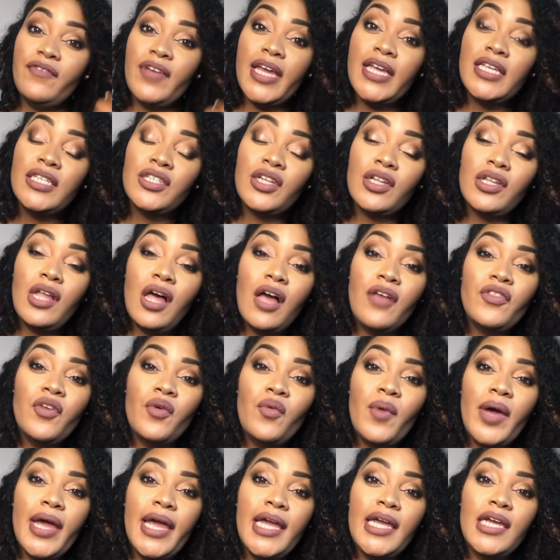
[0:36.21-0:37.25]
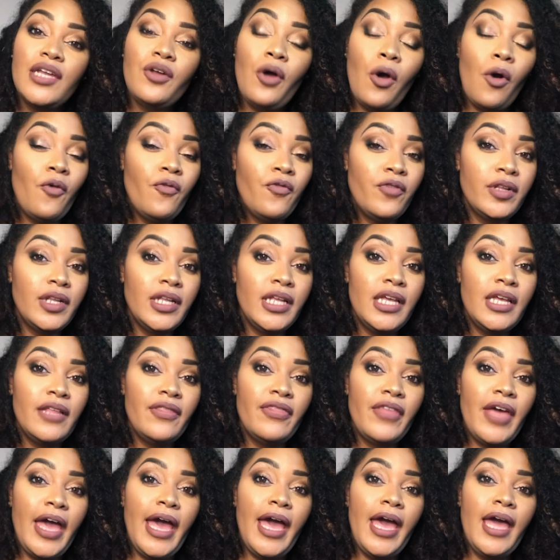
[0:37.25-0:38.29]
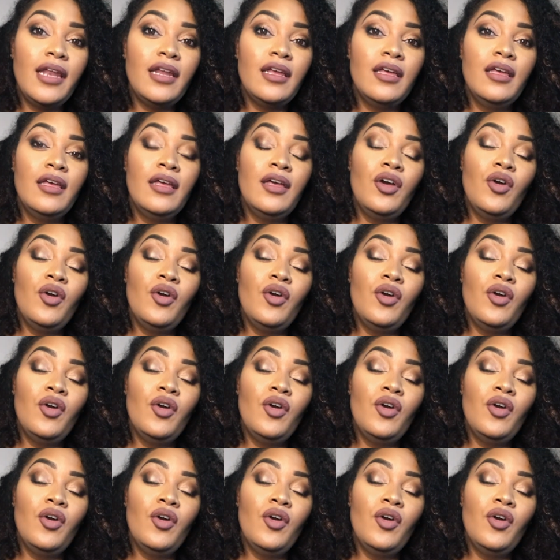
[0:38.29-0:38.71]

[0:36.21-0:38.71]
faced along the way, and hopefully that